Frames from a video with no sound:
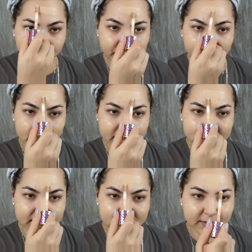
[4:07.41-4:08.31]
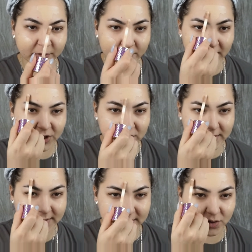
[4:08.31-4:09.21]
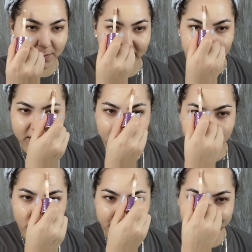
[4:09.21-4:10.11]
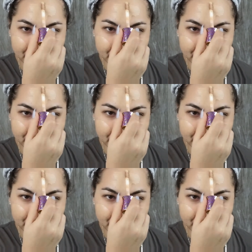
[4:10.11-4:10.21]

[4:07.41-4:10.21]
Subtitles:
because some foundations, as you may know,